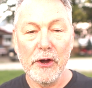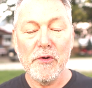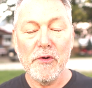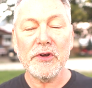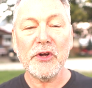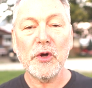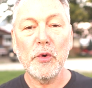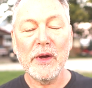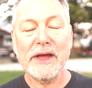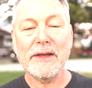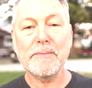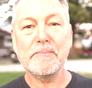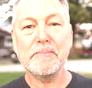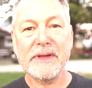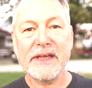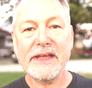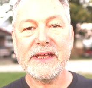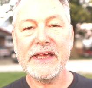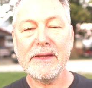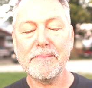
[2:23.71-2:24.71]
don't quit
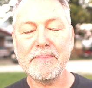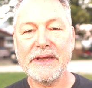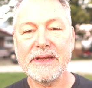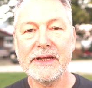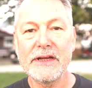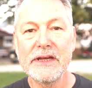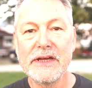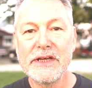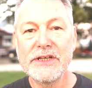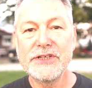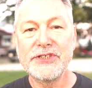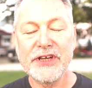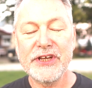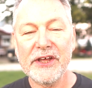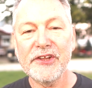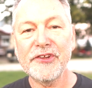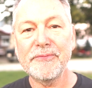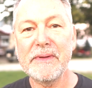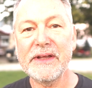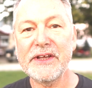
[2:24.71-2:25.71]
beekeeping
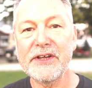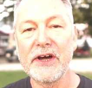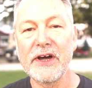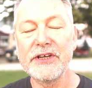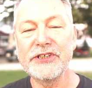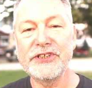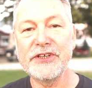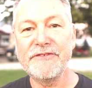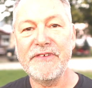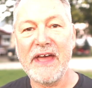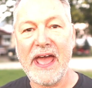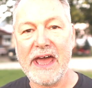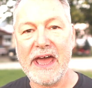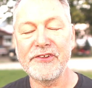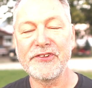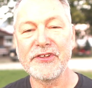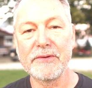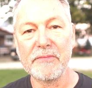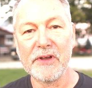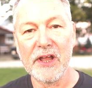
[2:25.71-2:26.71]
just because you've
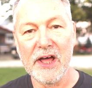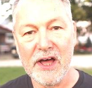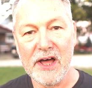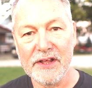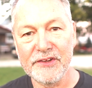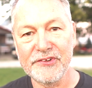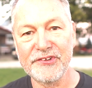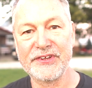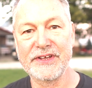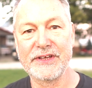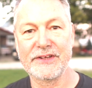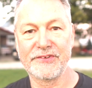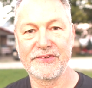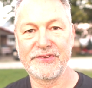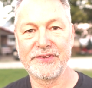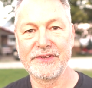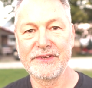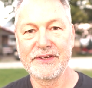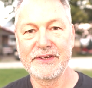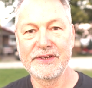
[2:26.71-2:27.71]
had some
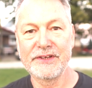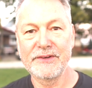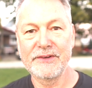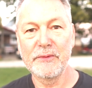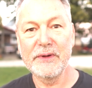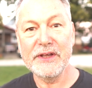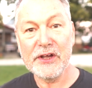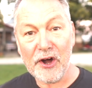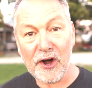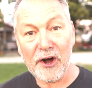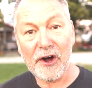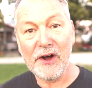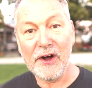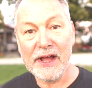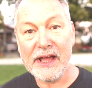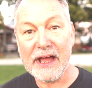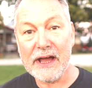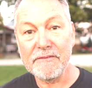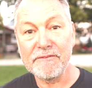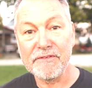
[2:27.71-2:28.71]
losses. We
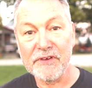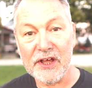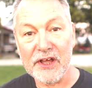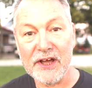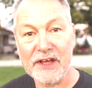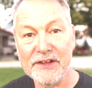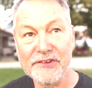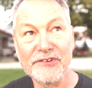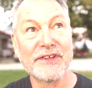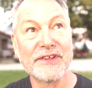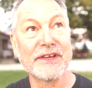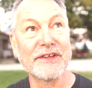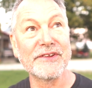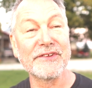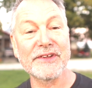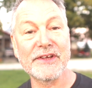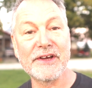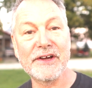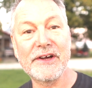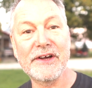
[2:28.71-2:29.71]
all have
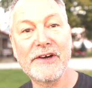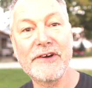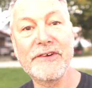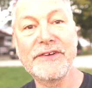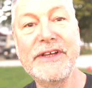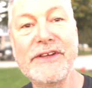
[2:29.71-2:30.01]
losses. Oh,